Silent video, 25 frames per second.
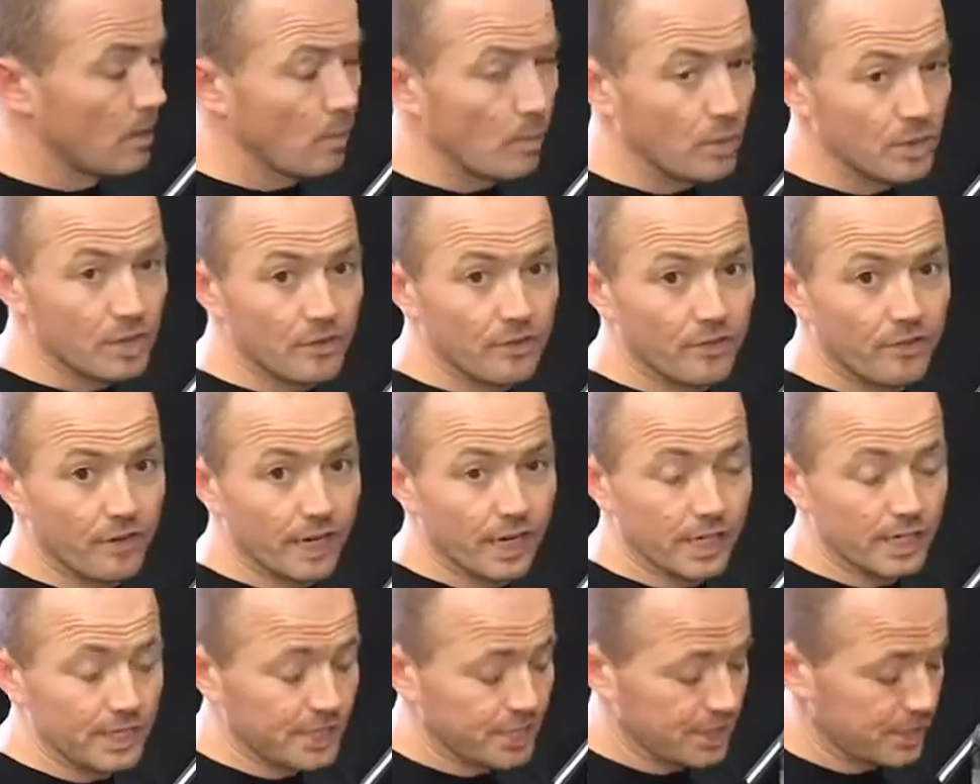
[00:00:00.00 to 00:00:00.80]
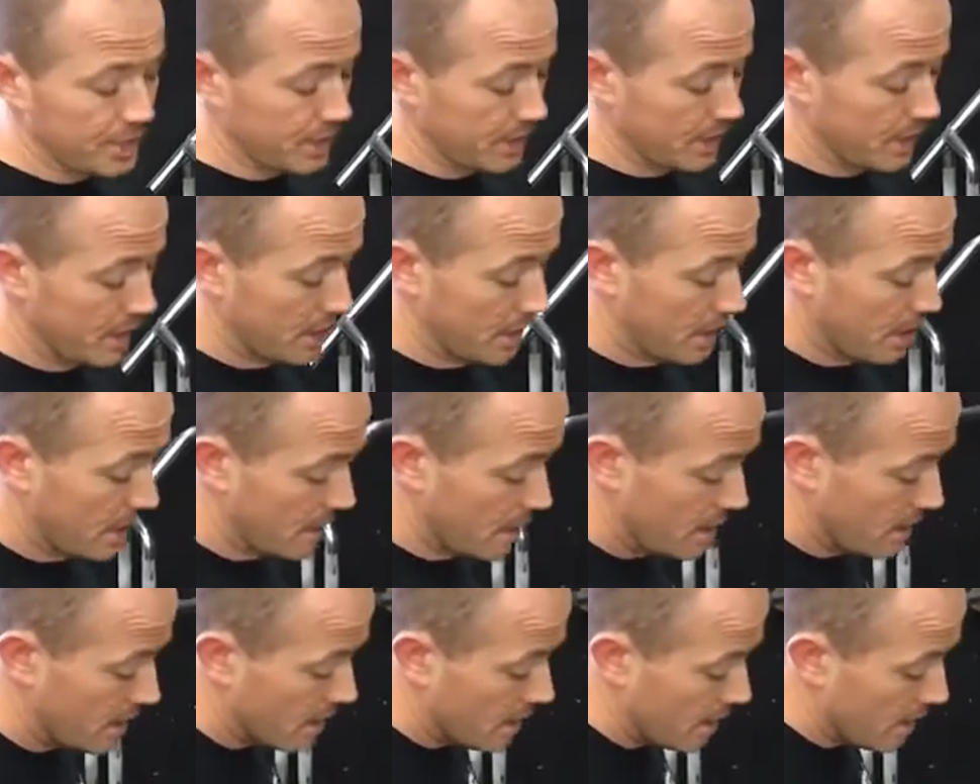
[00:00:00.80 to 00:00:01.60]
When you finish,
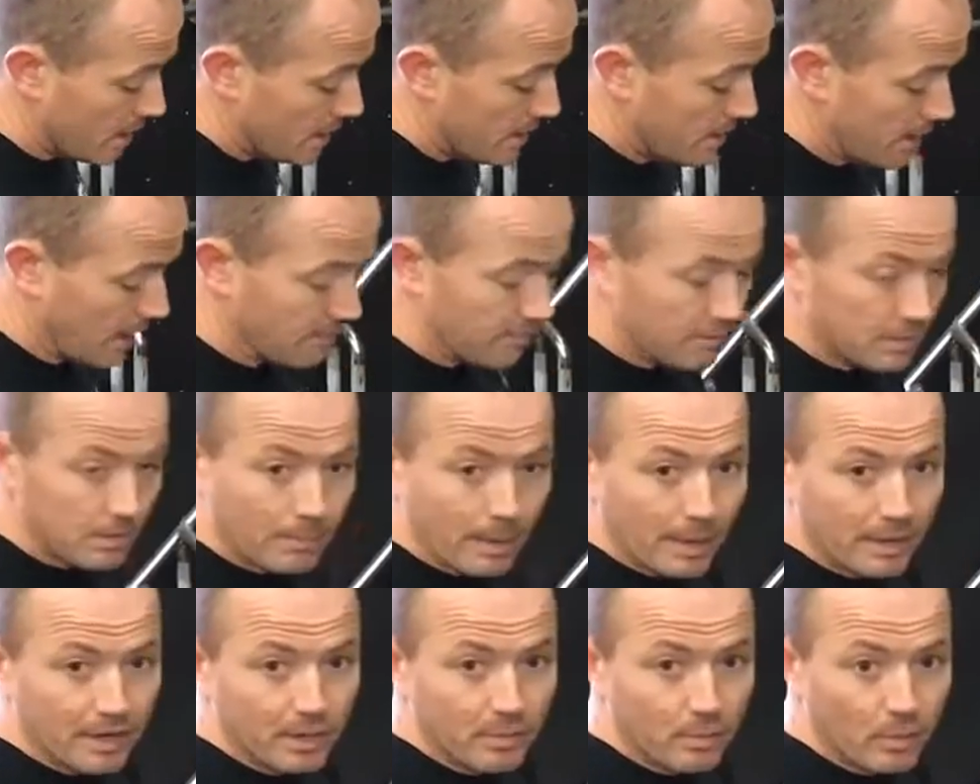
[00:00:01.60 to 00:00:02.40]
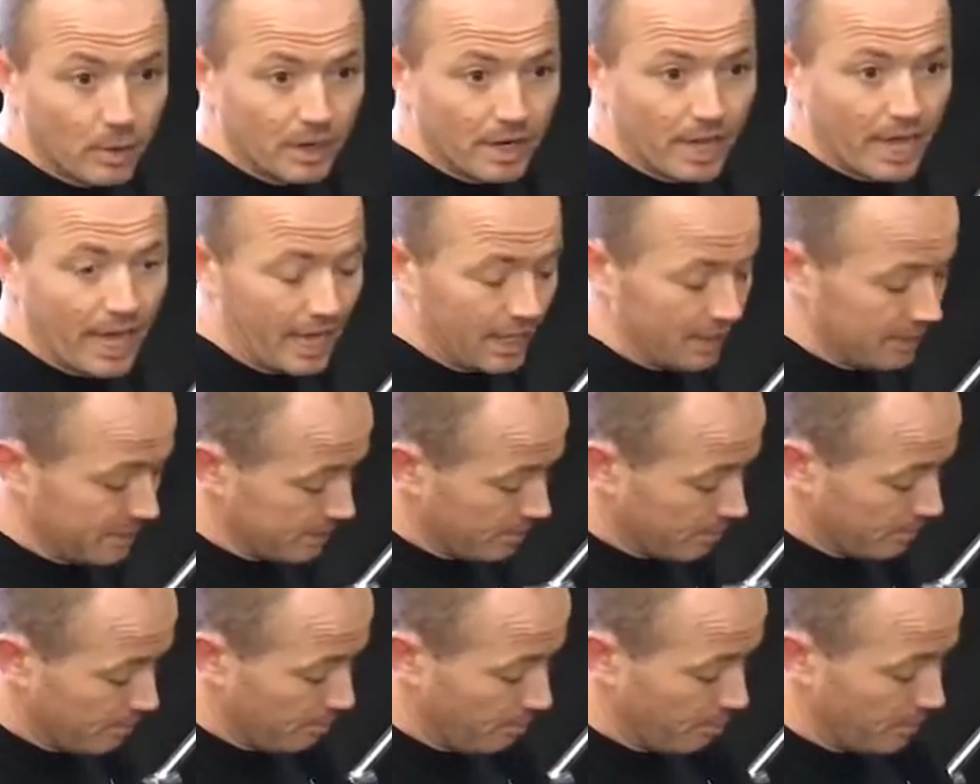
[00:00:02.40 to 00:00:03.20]
gather the band in one hand,
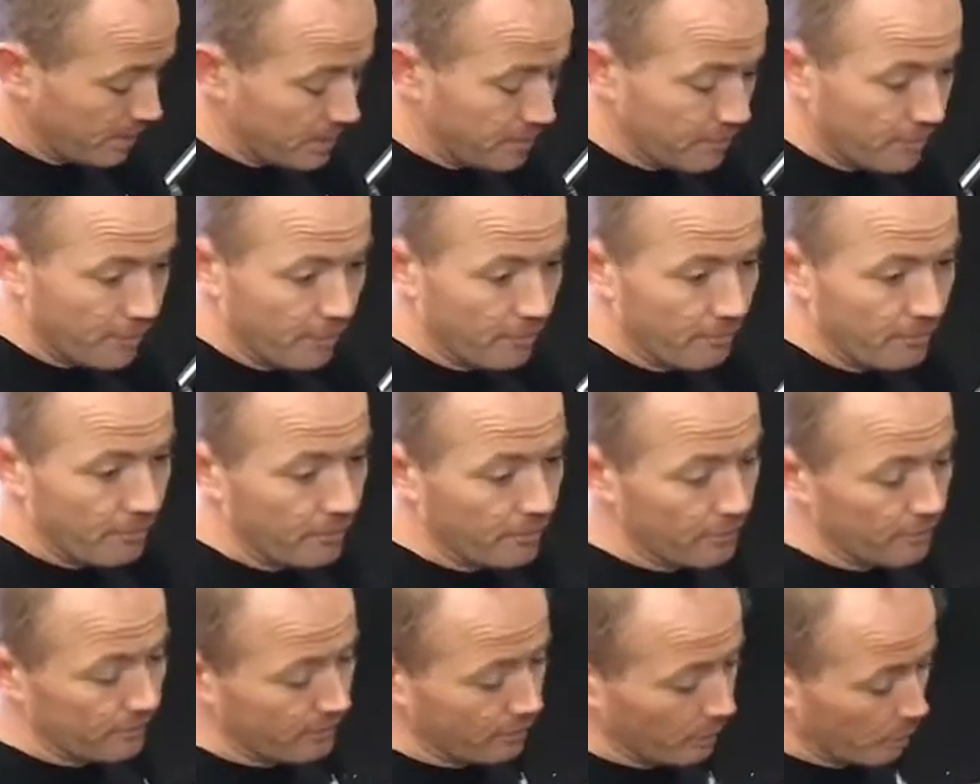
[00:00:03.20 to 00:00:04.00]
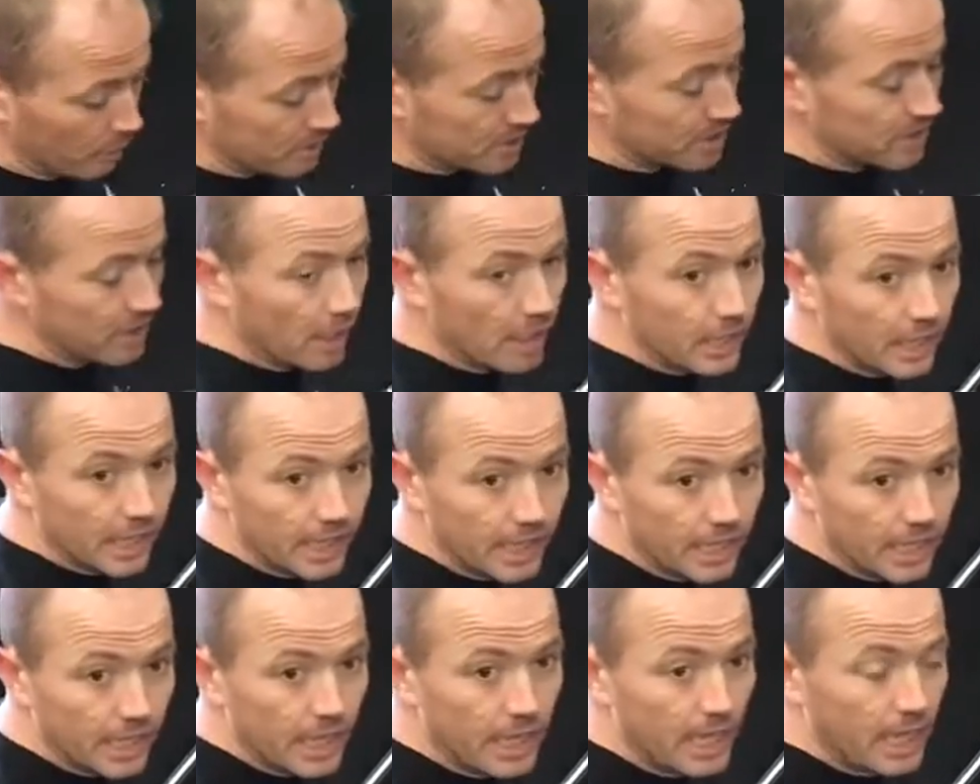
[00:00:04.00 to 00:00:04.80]
bring the front foot forward
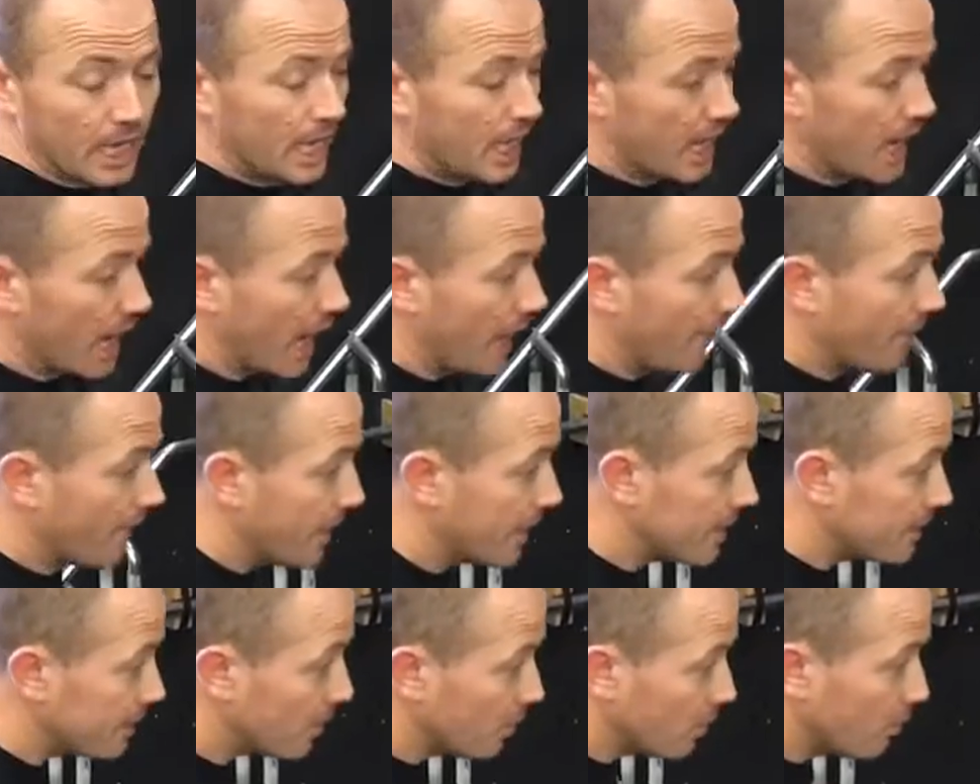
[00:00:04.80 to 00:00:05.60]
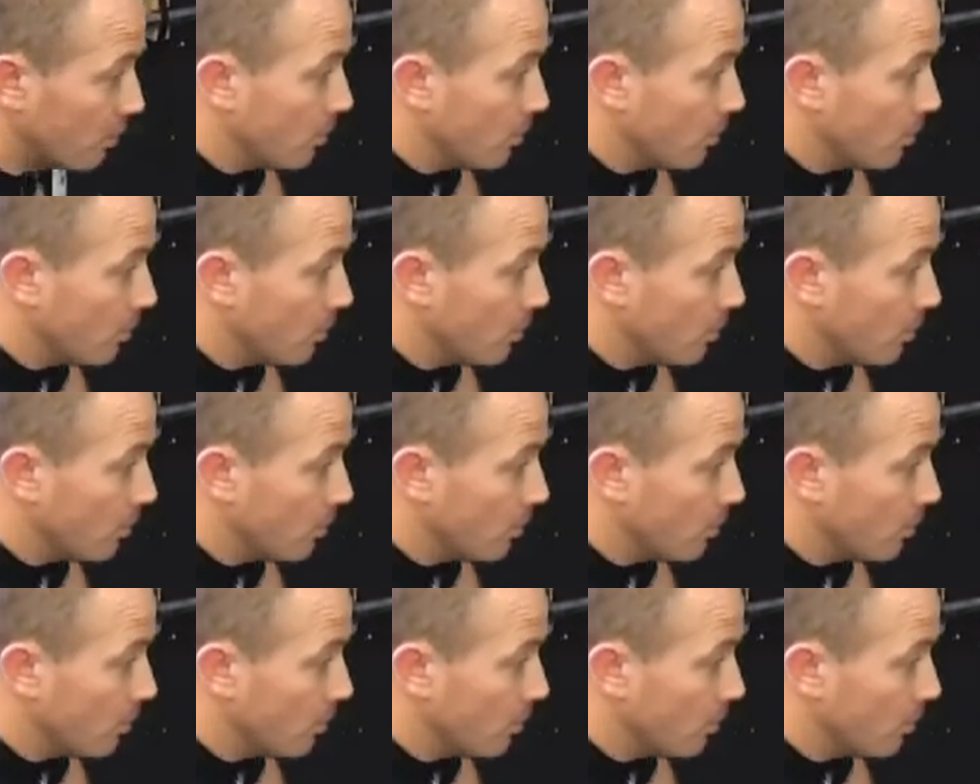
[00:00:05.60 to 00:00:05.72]
slightly, and then